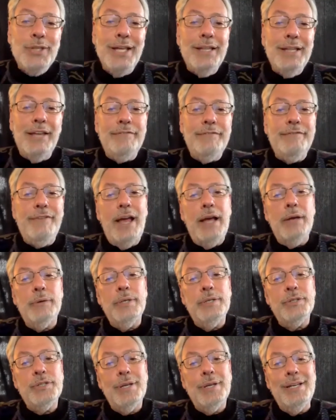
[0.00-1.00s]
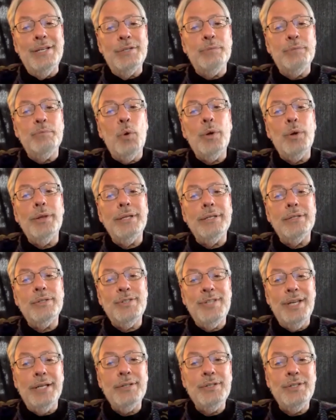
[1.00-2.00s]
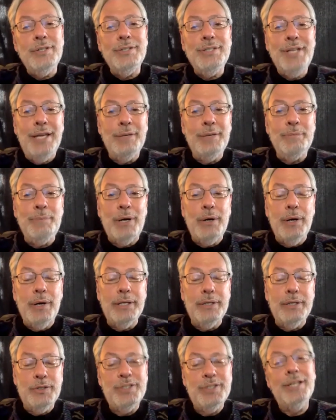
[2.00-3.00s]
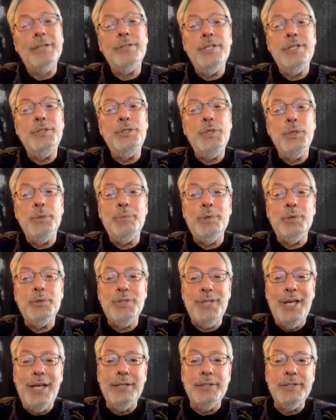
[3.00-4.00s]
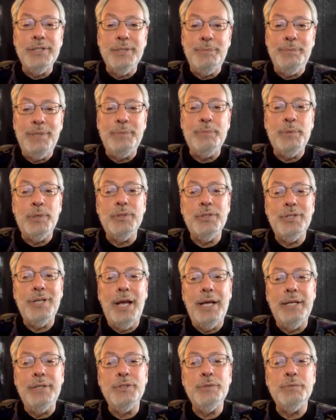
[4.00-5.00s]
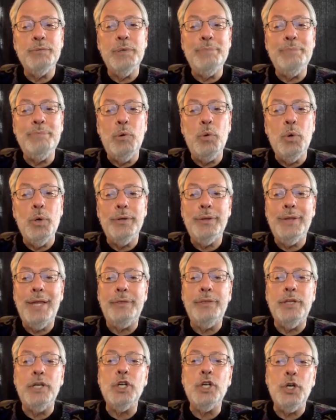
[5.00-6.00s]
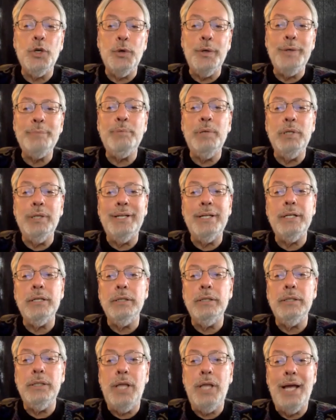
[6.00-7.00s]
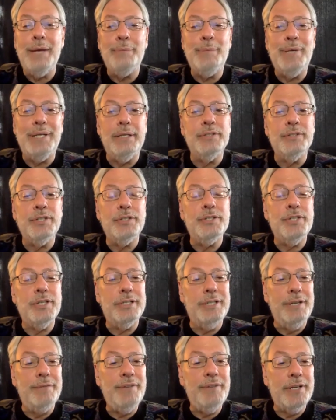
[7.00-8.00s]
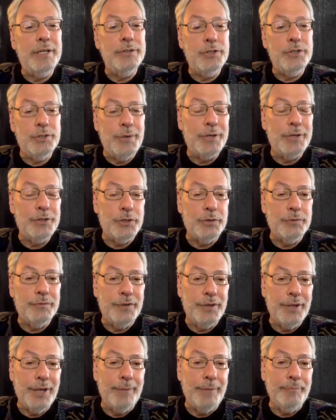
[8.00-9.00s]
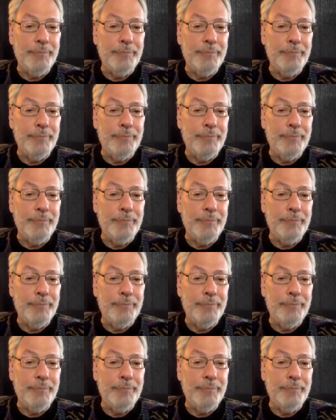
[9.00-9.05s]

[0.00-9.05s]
they found is more than 6 in 10 Americans, 62% to be precise, report that the current political climate is a significant stressor for them.